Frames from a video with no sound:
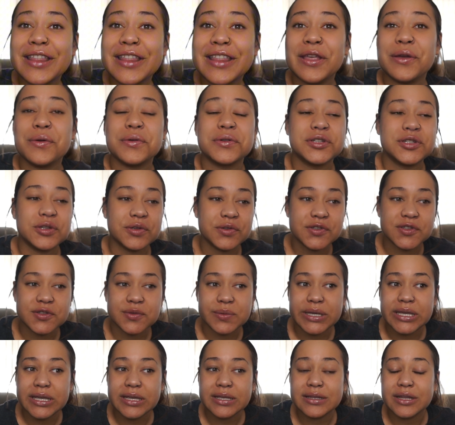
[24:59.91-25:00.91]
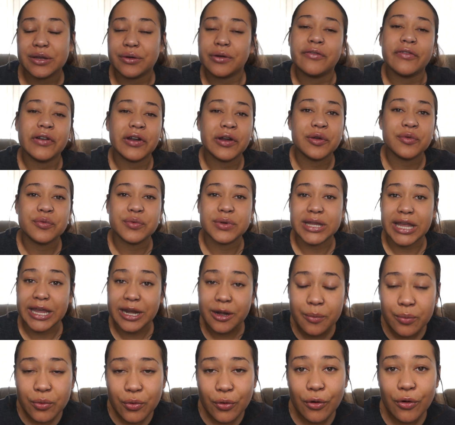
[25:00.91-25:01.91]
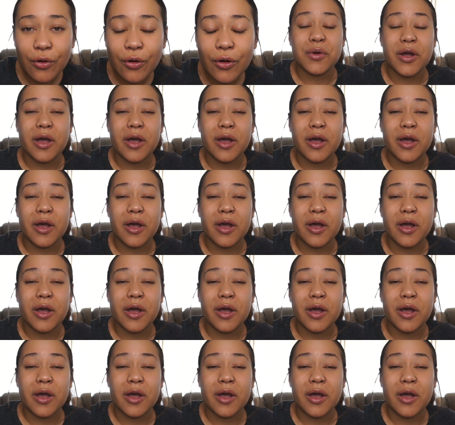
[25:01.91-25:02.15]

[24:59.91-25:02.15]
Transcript: They were so sweet. They were very relatable.